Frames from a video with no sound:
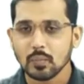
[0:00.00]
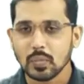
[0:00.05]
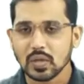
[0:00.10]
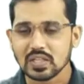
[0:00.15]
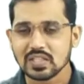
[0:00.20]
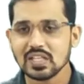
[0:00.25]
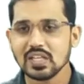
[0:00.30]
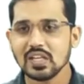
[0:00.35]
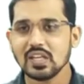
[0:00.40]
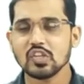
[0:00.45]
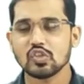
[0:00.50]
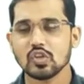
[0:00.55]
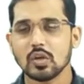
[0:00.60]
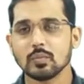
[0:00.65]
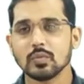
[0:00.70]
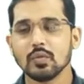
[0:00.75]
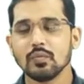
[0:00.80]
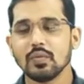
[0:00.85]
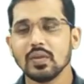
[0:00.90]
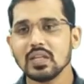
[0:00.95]
percentage
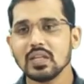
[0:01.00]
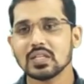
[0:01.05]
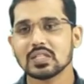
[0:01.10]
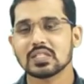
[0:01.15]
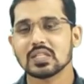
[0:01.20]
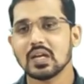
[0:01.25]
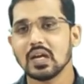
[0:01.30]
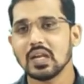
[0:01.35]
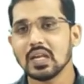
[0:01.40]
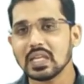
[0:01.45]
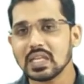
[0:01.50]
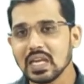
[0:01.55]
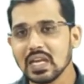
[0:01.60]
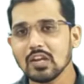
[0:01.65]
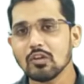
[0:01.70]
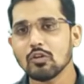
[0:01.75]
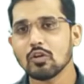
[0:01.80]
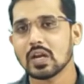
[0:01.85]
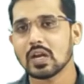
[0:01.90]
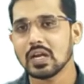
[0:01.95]
of the various
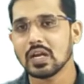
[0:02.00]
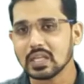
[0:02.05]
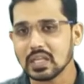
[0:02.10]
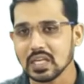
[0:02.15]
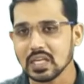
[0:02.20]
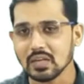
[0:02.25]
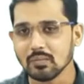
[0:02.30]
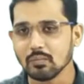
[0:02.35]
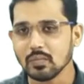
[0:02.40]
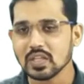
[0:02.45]
alkane or alkene,